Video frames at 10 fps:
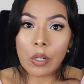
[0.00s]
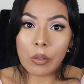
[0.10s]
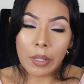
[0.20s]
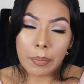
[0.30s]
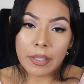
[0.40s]
a
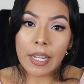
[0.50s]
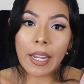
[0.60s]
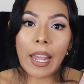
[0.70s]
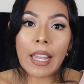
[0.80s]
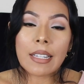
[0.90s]
new
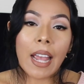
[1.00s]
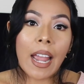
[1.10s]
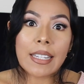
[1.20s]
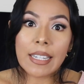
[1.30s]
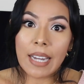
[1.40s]
lipstick and
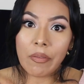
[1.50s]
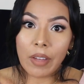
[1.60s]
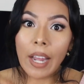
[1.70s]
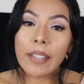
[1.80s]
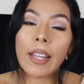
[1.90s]
I didn't have
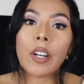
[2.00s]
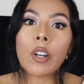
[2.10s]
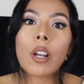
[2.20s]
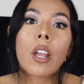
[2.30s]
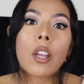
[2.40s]
the highlighter.